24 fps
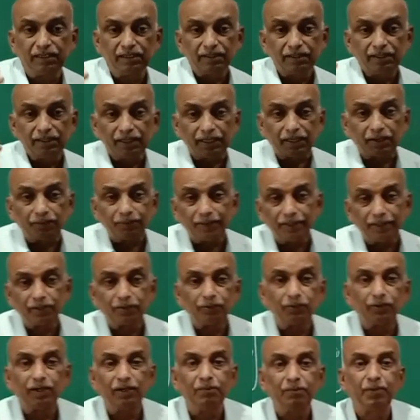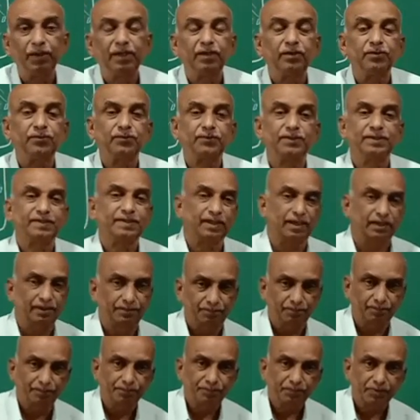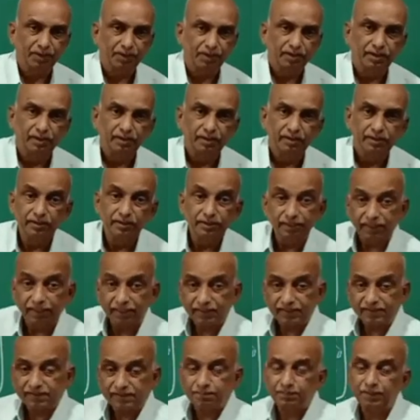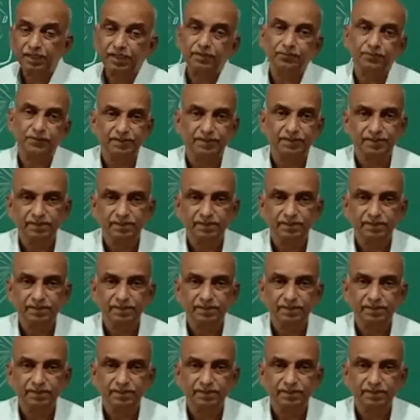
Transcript: equatorial plane of the cell. That is metaphase.